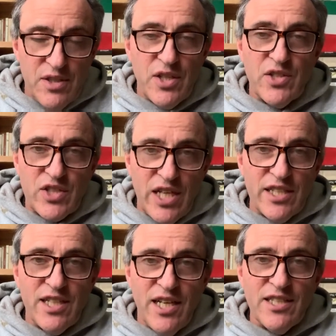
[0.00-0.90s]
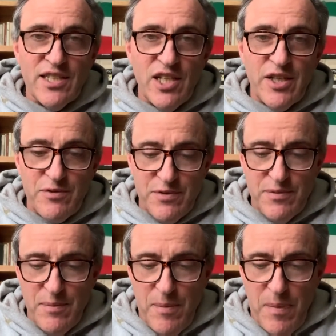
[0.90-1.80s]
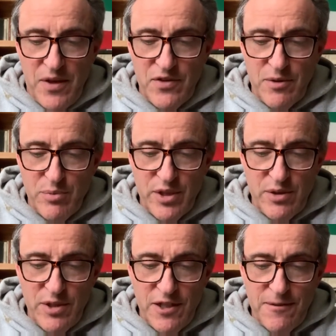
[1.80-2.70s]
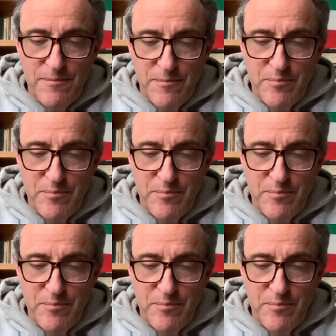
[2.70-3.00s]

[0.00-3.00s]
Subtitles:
has gotten on in life and done pretty well.